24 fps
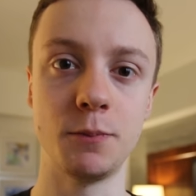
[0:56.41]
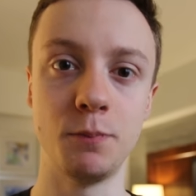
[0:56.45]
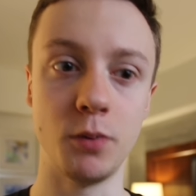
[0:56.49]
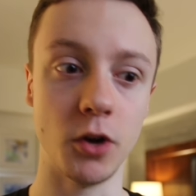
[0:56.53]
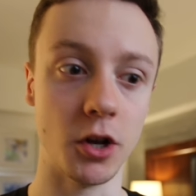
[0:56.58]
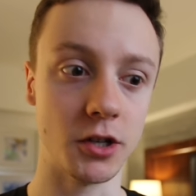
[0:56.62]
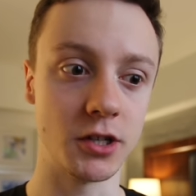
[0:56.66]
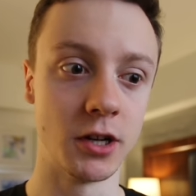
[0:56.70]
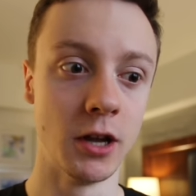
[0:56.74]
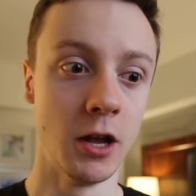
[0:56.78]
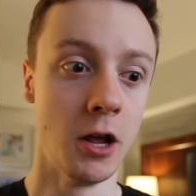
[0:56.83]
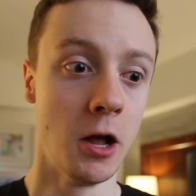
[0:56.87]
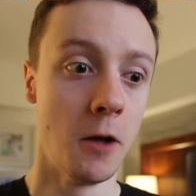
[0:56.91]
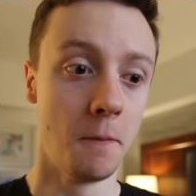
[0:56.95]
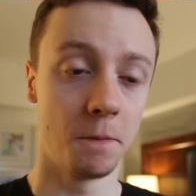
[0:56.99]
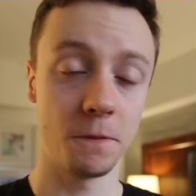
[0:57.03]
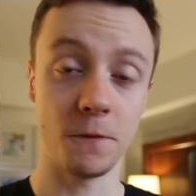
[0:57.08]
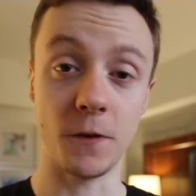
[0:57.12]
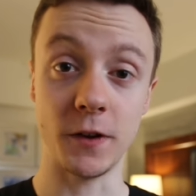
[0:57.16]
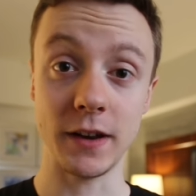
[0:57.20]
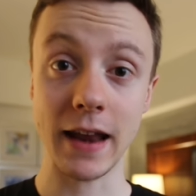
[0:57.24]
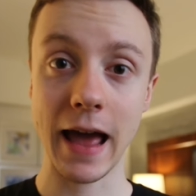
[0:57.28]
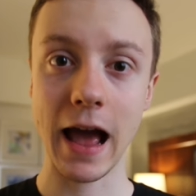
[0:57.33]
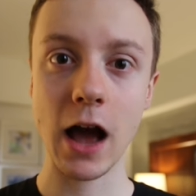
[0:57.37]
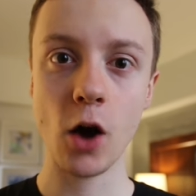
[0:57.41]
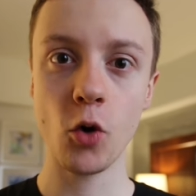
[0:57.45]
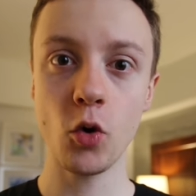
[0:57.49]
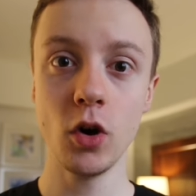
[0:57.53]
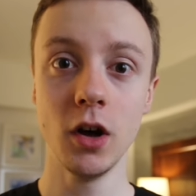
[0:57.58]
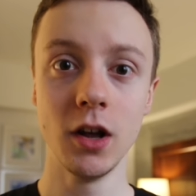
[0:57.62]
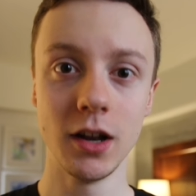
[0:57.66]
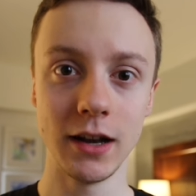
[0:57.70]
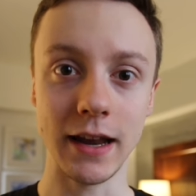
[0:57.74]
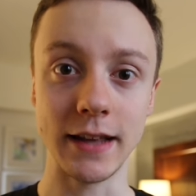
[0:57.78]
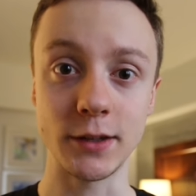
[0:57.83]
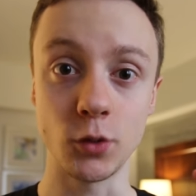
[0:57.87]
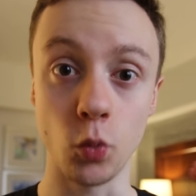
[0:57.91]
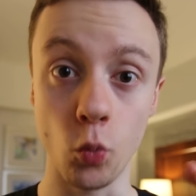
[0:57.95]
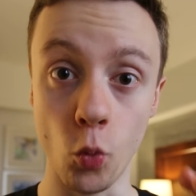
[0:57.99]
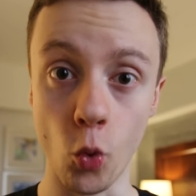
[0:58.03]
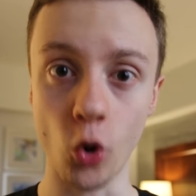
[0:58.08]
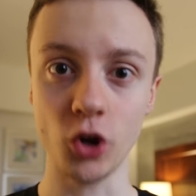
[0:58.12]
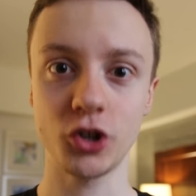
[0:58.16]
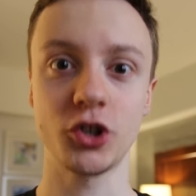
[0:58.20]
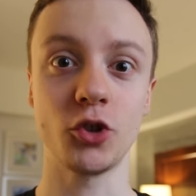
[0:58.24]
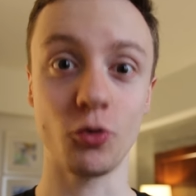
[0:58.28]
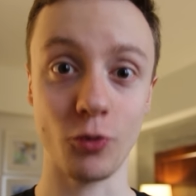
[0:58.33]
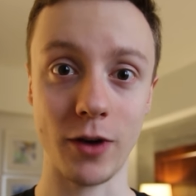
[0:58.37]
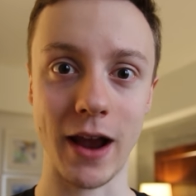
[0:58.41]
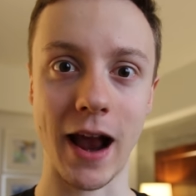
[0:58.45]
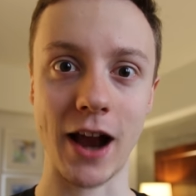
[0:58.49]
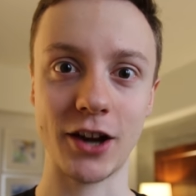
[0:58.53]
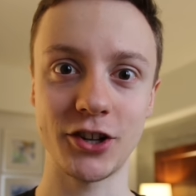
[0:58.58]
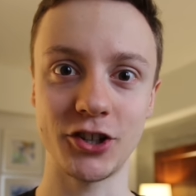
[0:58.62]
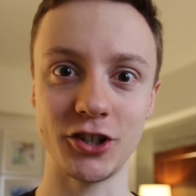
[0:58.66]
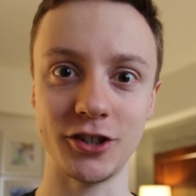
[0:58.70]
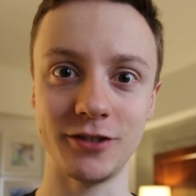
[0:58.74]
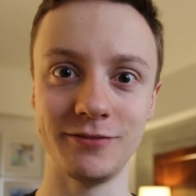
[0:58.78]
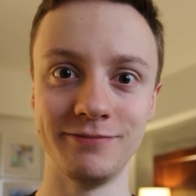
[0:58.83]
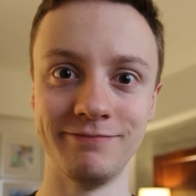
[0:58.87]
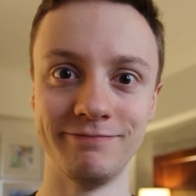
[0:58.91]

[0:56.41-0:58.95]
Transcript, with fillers: But for now, let's watch the reaction.